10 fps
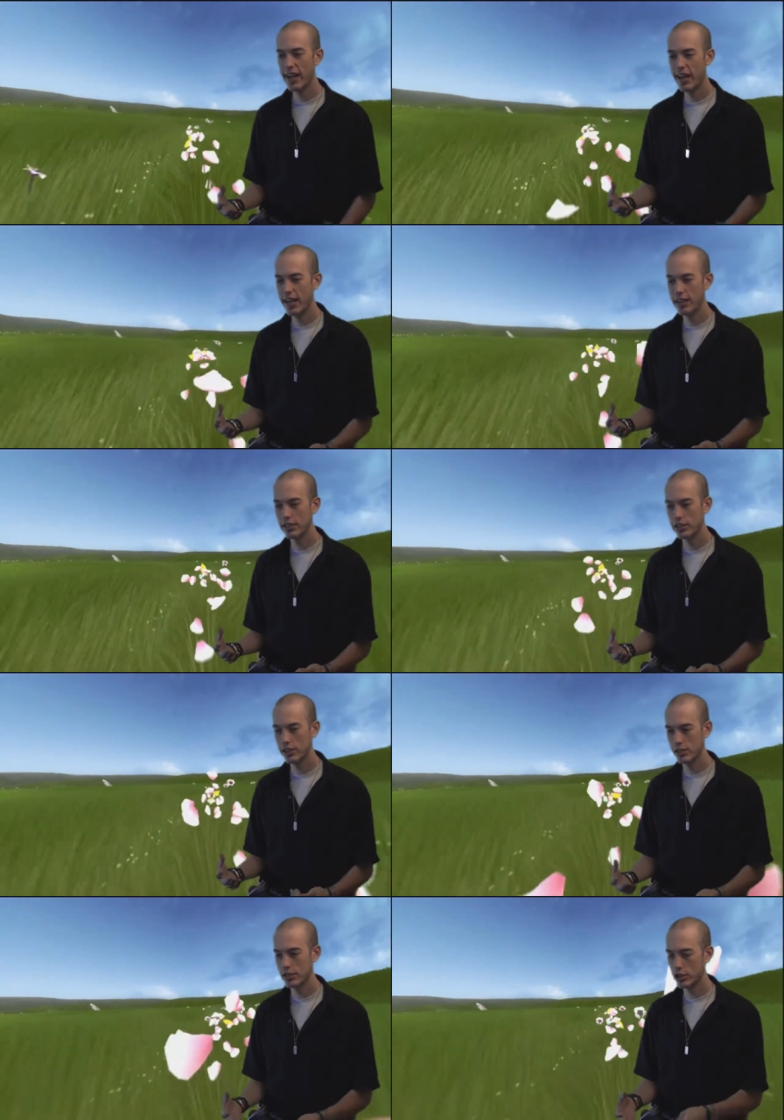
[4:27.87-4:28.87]
And
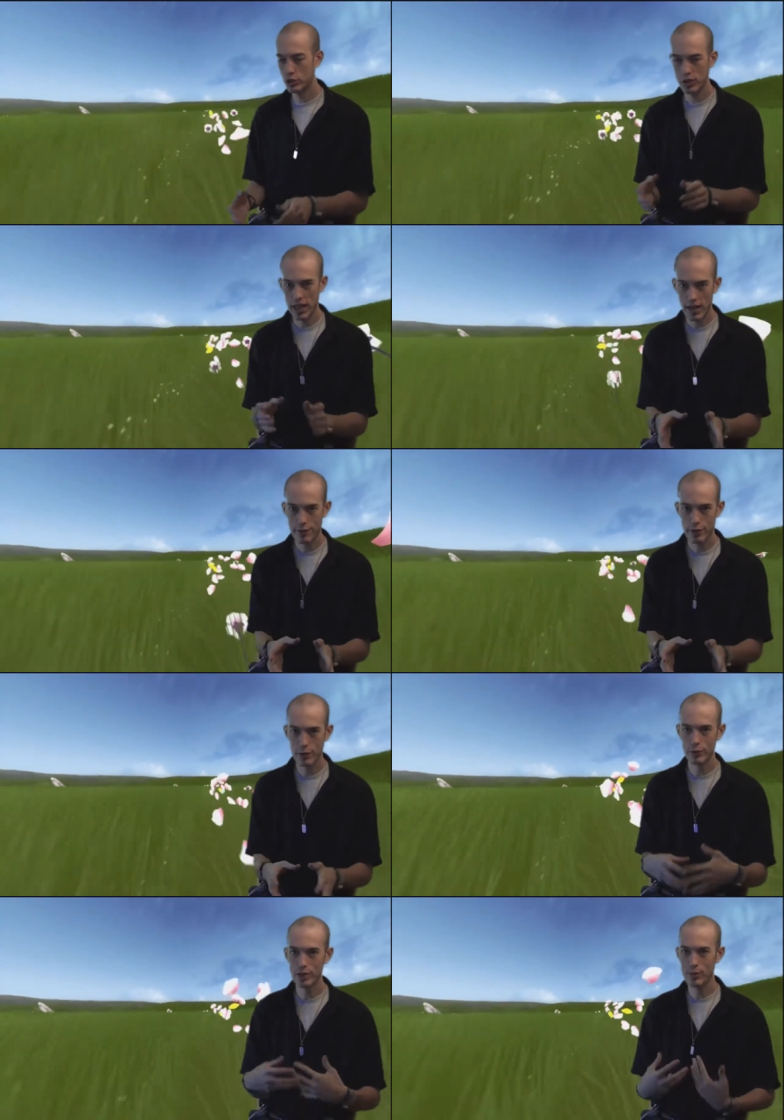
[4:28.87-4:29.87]
you would have to
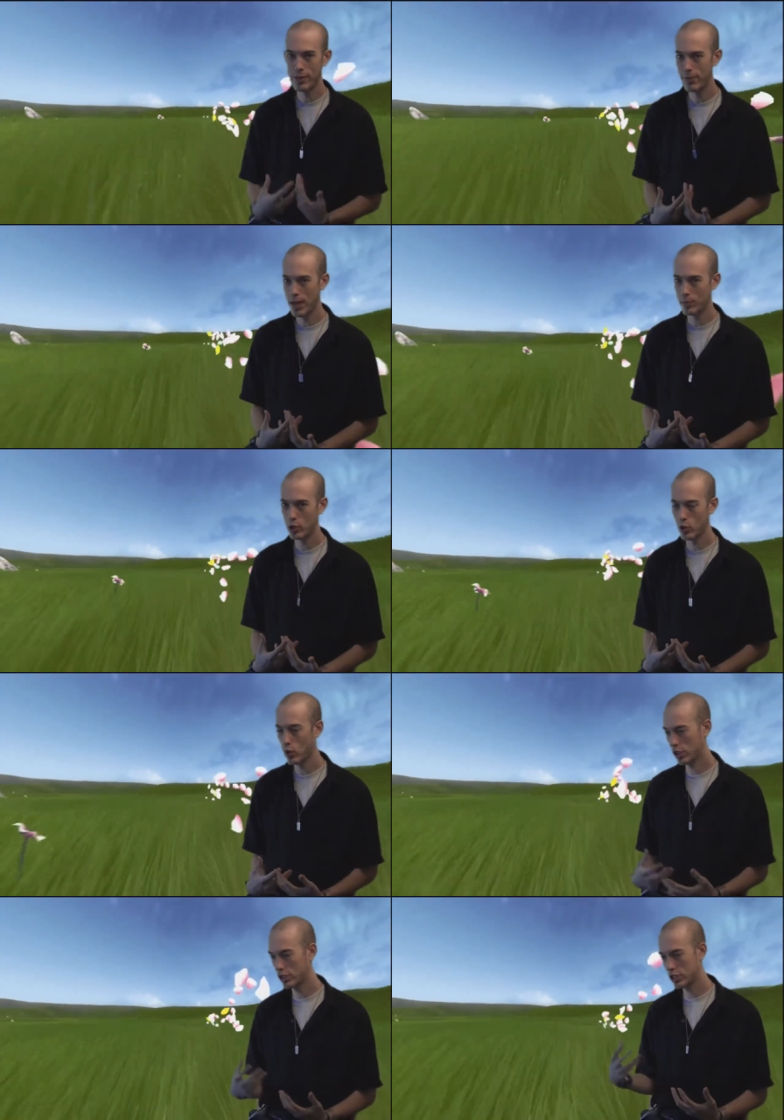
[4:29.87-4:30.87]
know some of the family
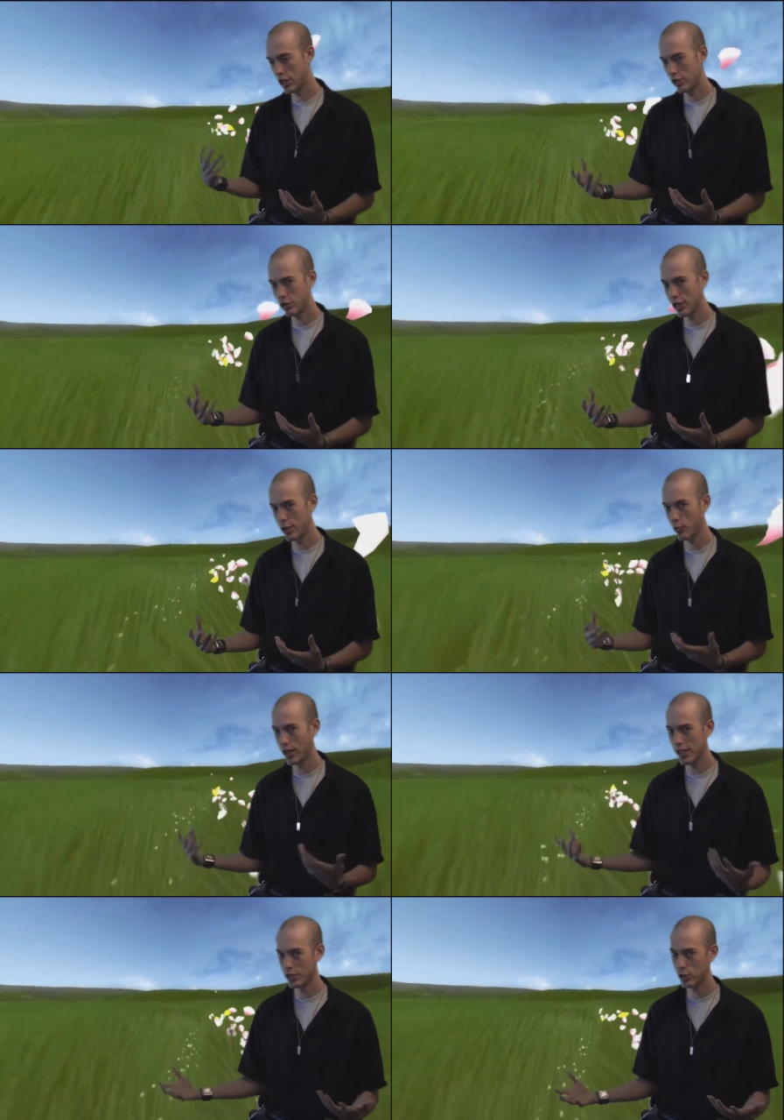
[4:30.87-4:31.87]
quirks to understand
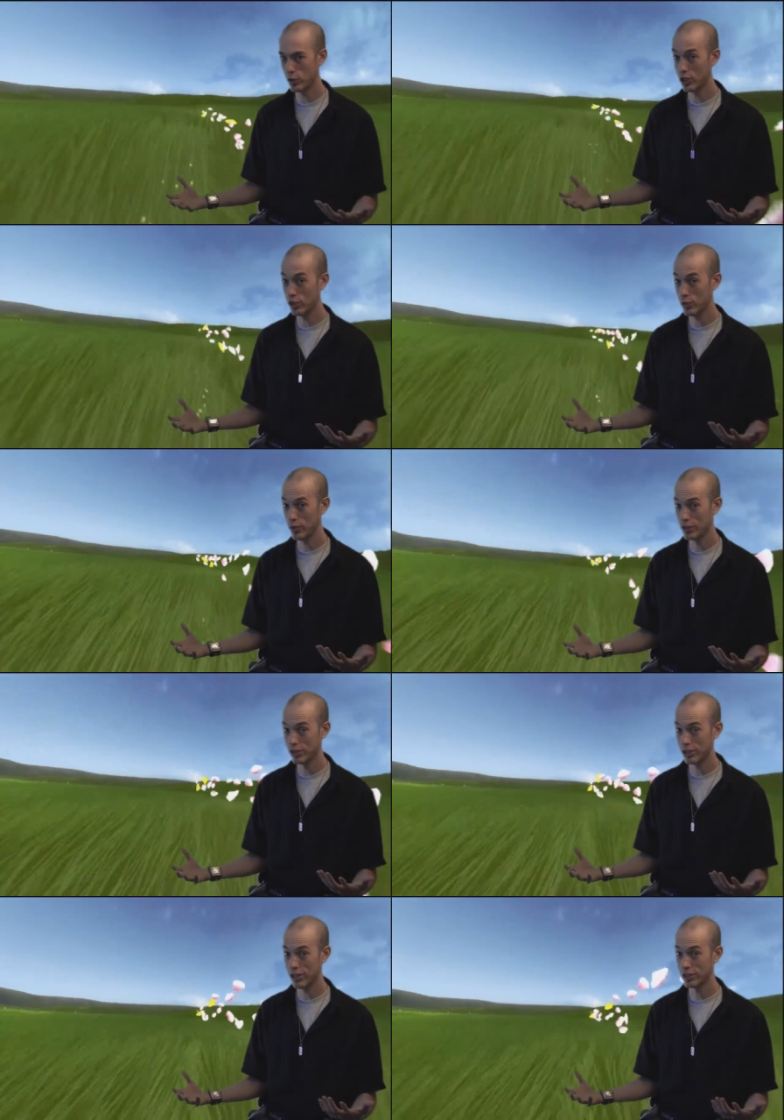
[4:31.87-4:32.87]
why that's so cute and
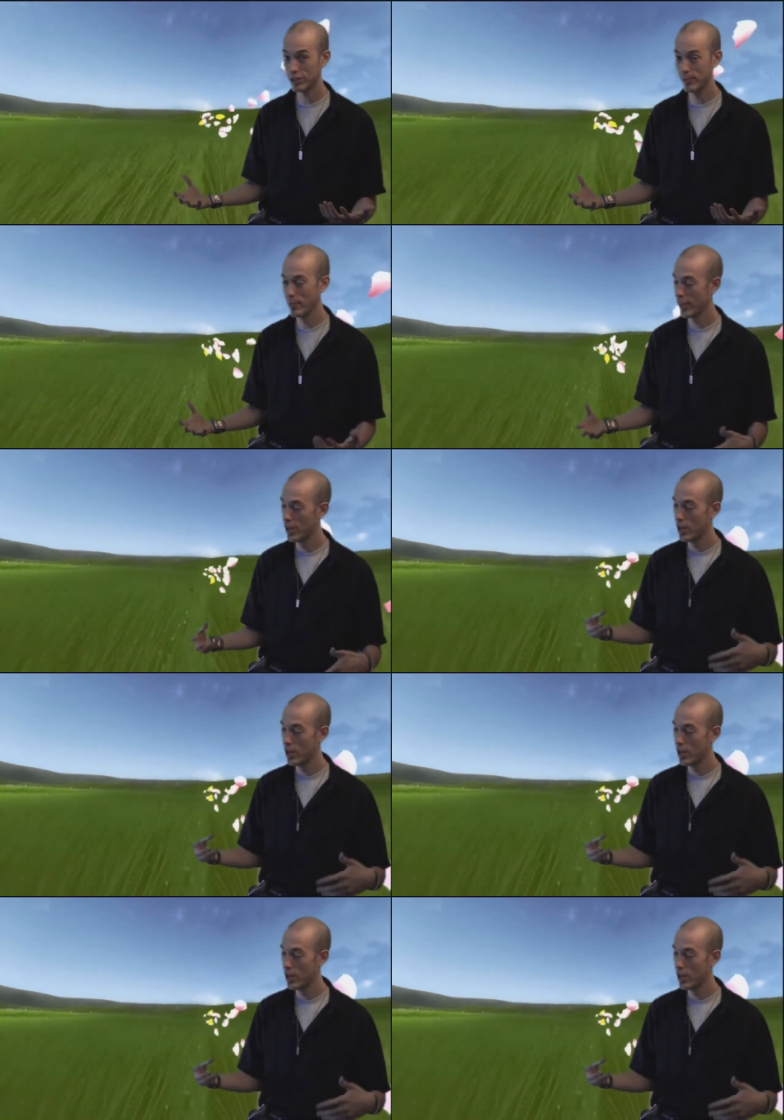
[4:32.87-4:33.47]
just awesome.